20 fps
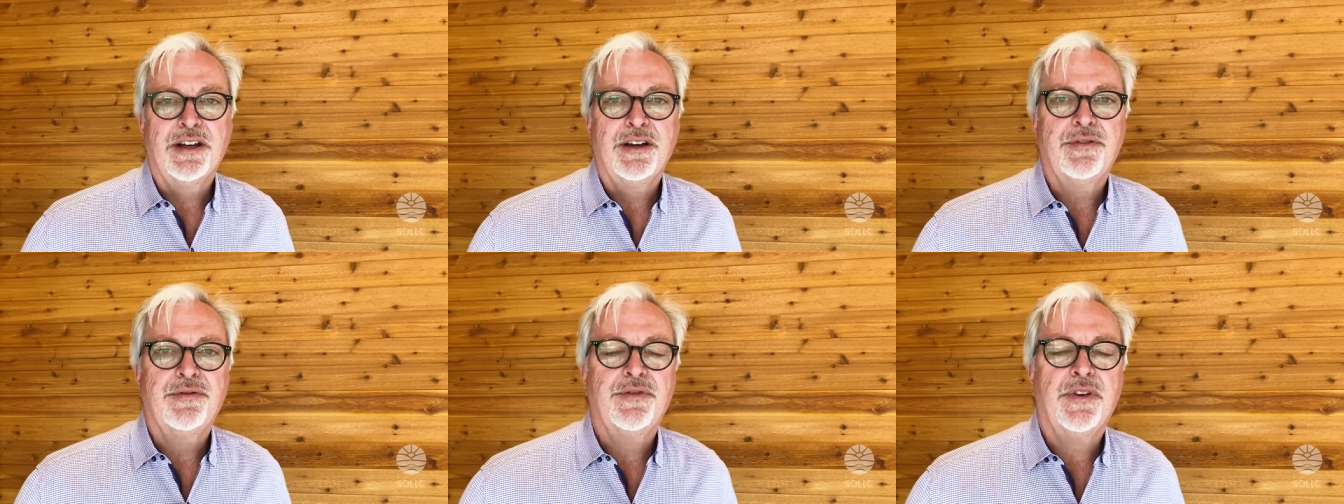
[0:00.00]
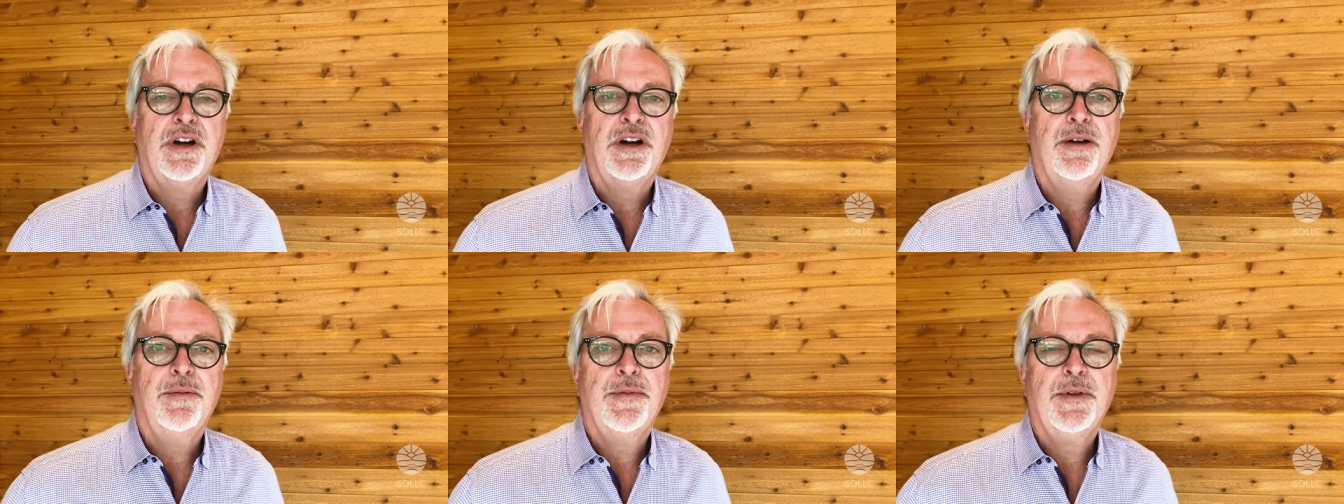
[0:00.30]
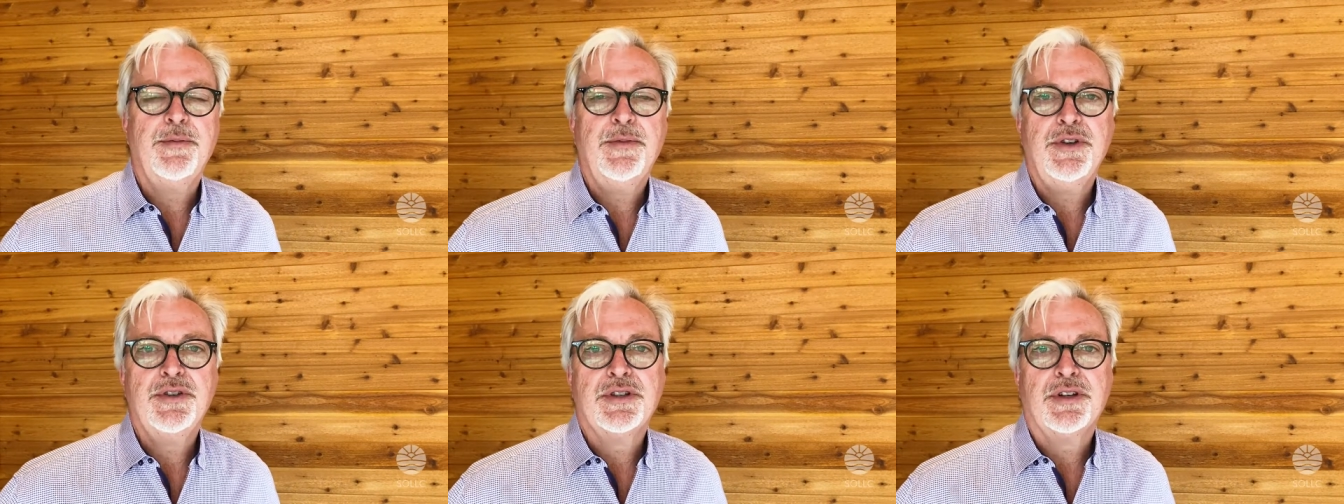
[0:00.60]
from
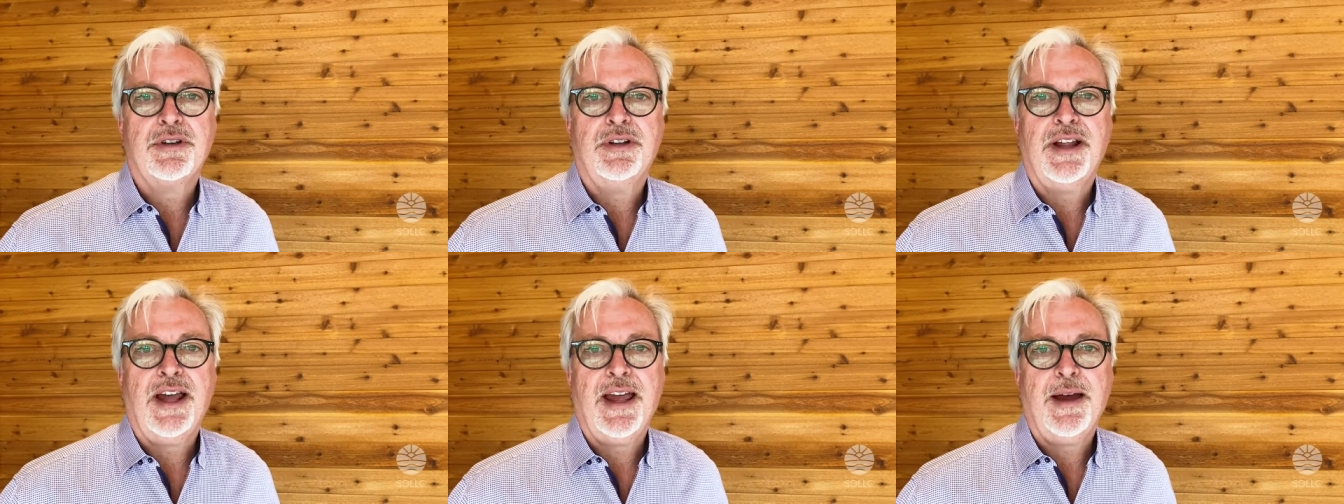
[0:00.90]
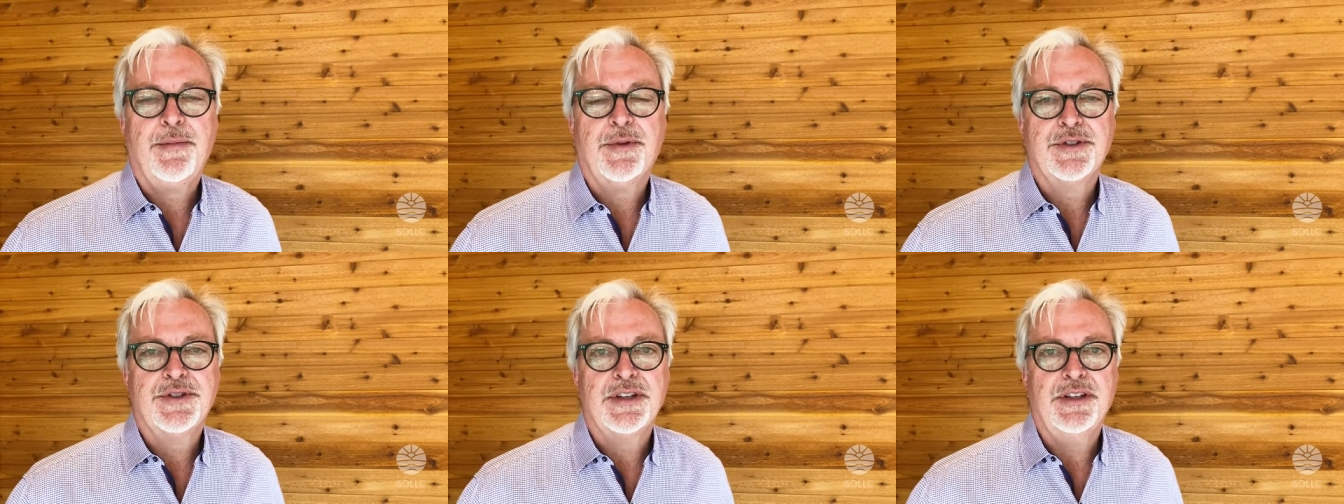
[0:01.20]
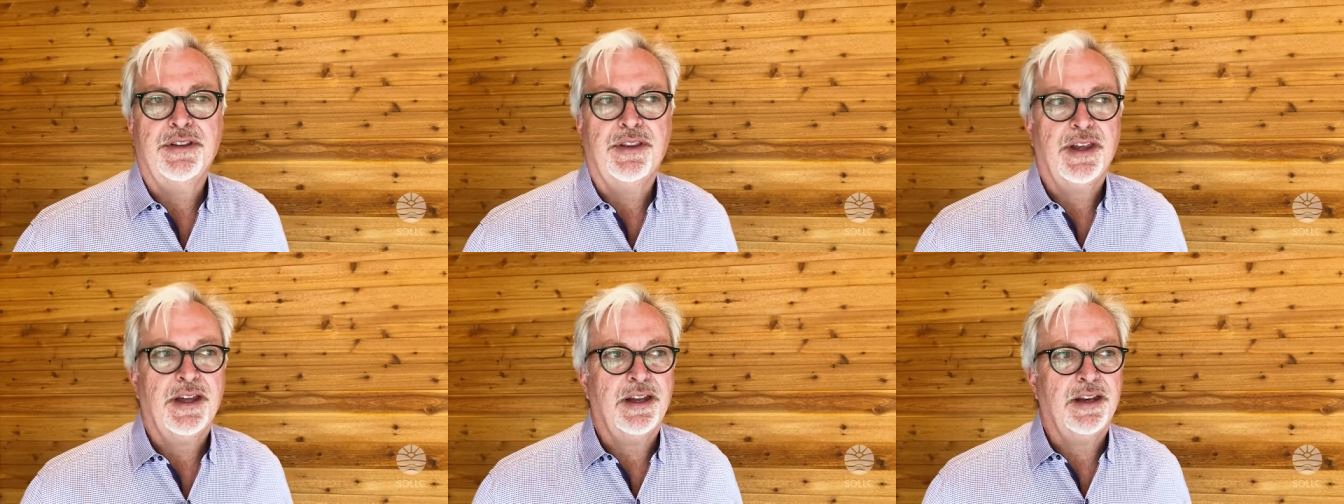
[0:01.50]
the musical
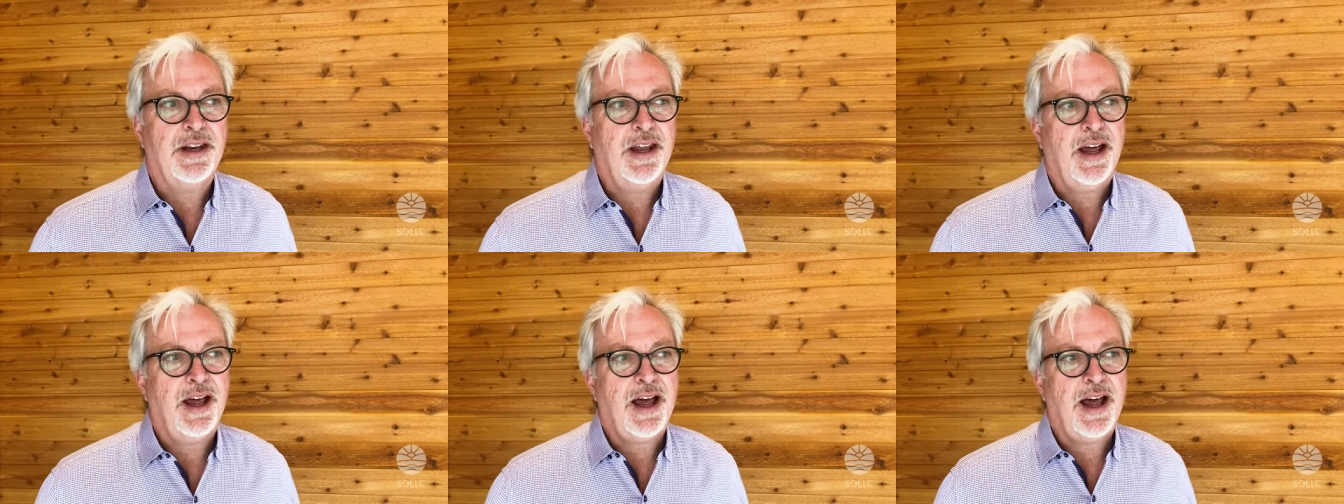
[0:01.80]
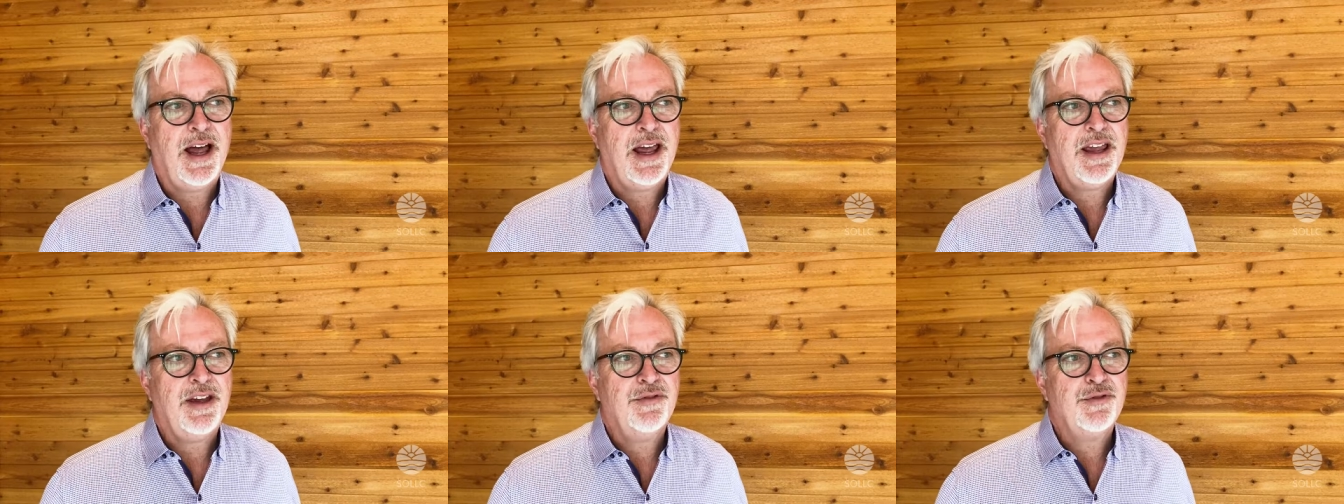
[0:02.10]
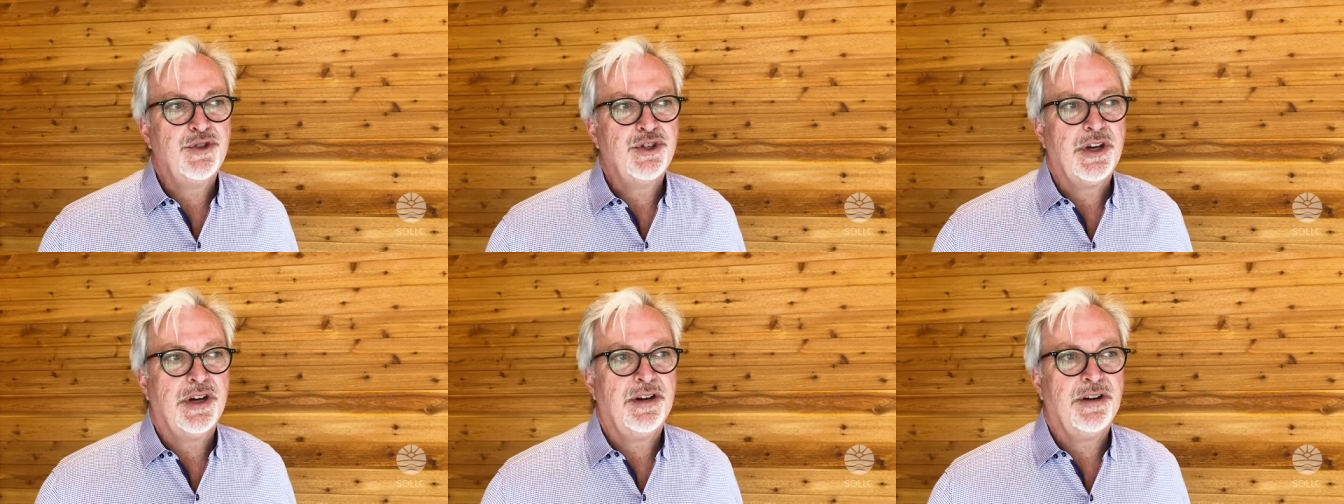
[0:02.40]
Hamilton that I
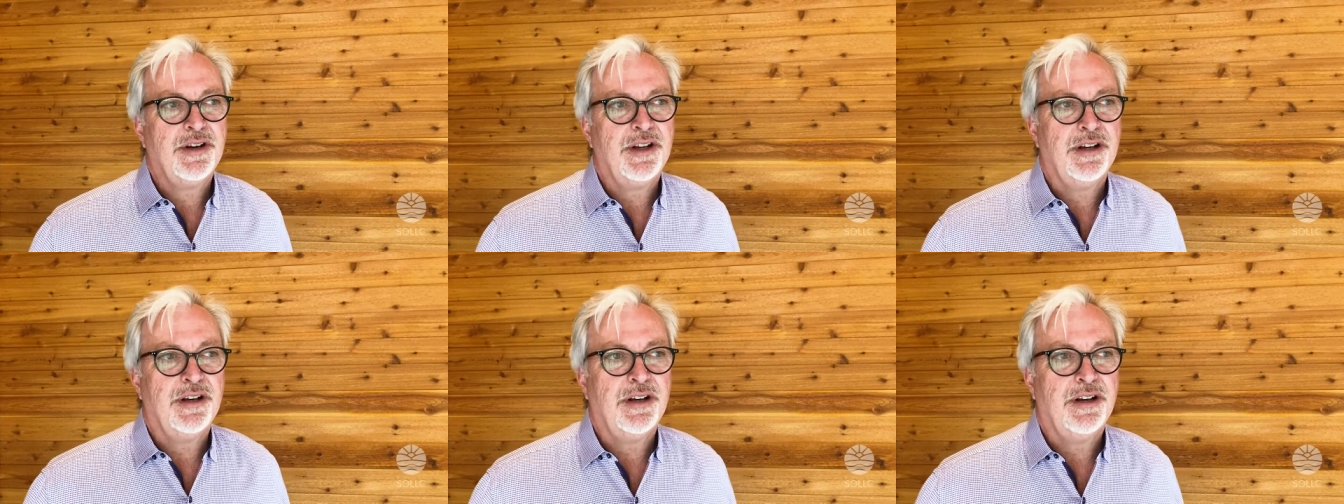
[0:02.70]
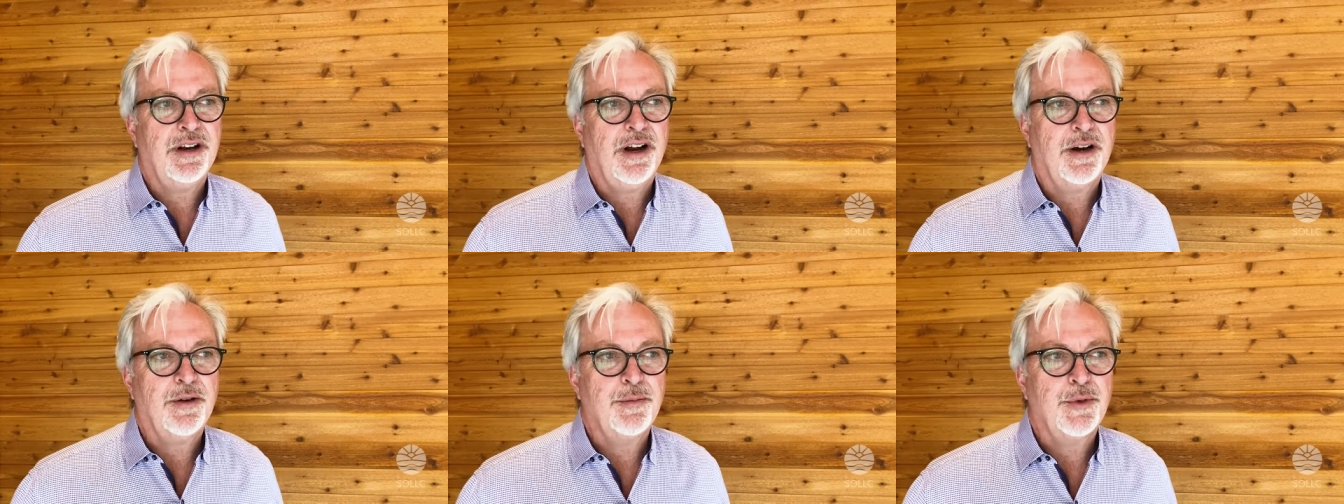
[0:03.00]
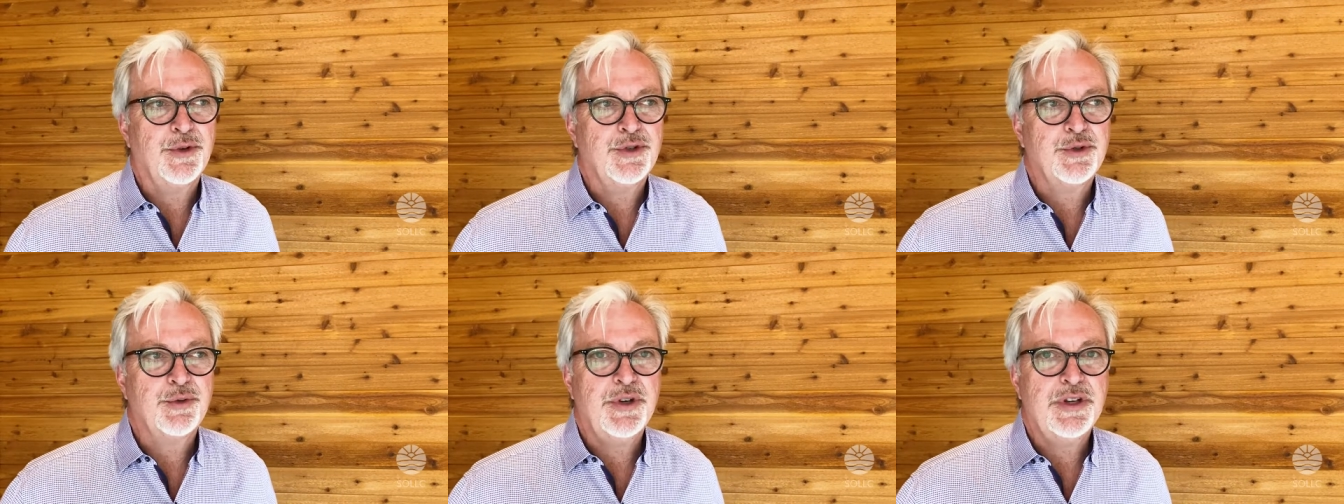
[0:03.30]
have shared at our
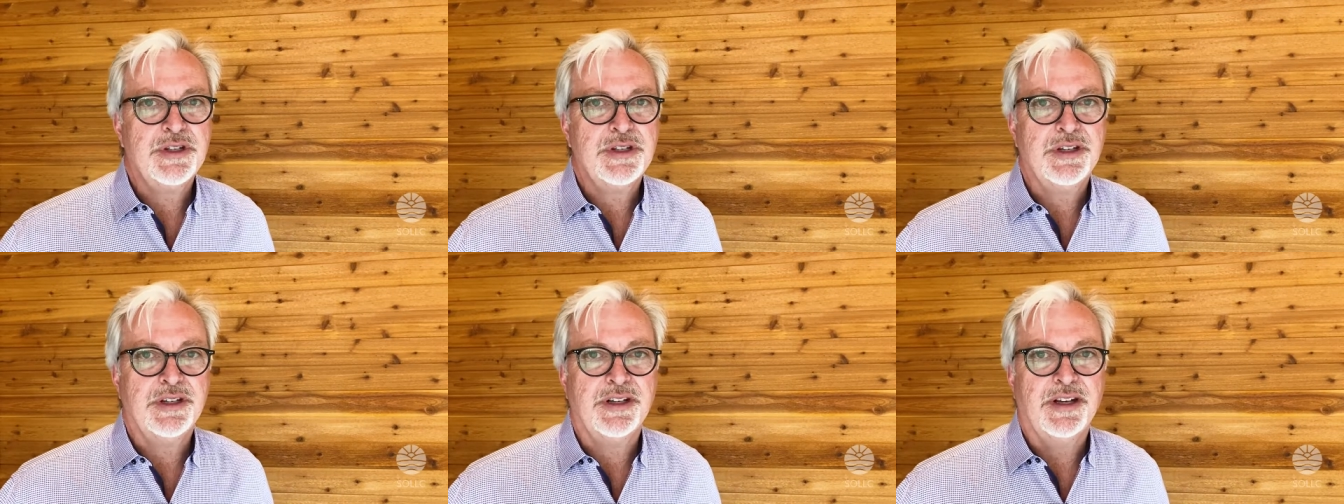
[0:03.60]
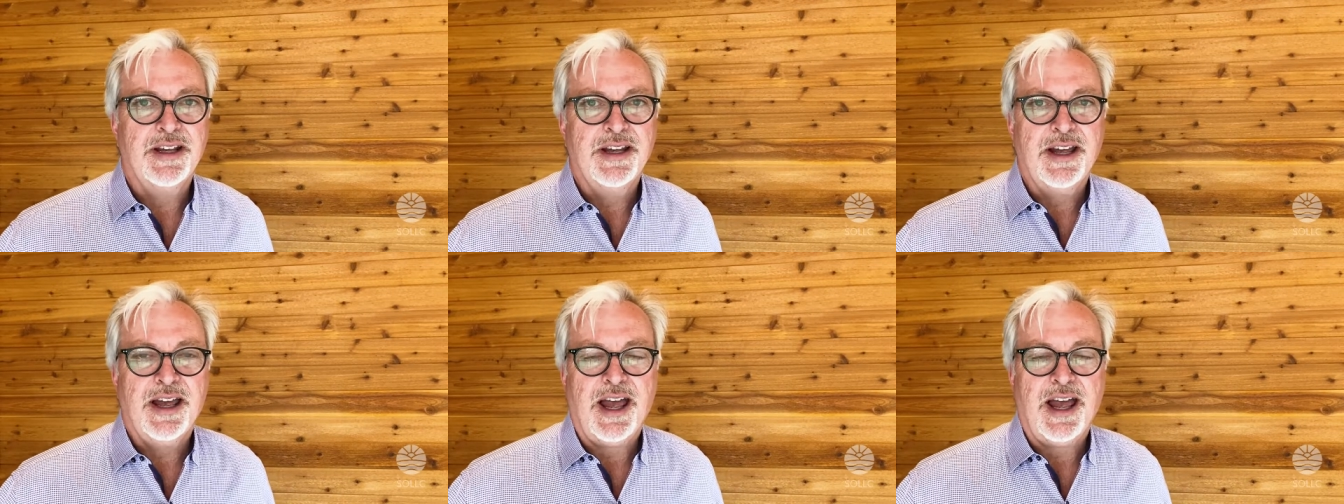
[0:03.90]
most recent